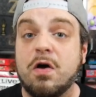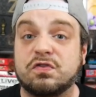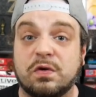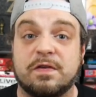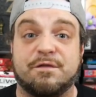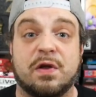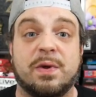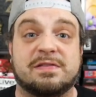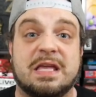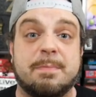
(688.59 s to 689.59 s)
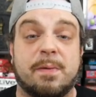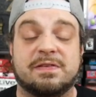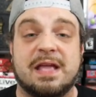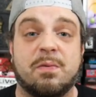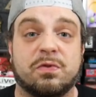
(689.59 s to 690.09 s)
all sorts of fun ways to keep up
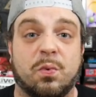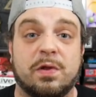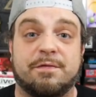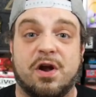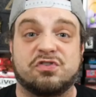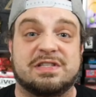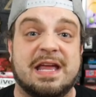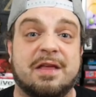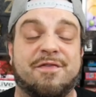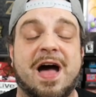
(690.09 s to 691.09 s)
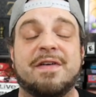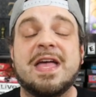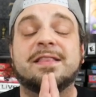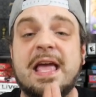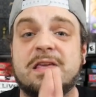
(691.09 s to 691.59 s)
to date with the world of RGT 85.
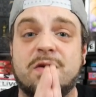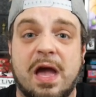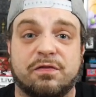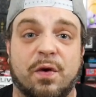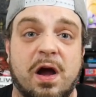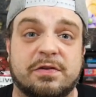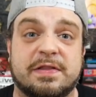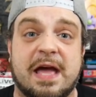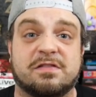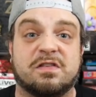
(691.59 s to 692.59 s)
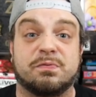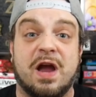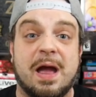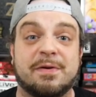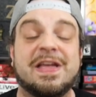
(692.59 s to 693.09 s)
Thank you guys for 100,000
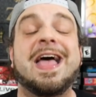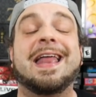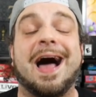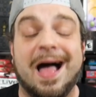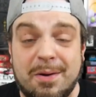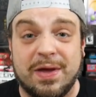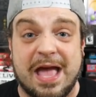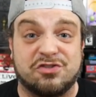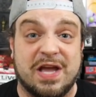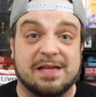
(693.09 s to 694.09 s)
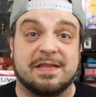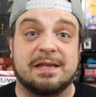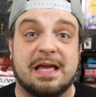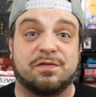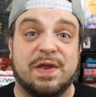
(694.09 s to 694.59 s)
subscribers, and I will catch you guys on
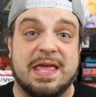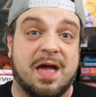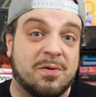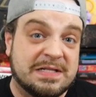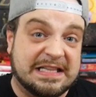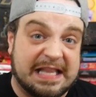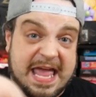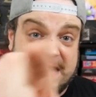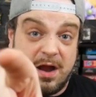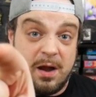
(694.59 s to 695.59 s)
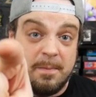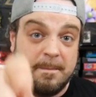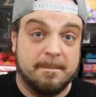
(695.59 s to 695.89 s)
the next video. Later.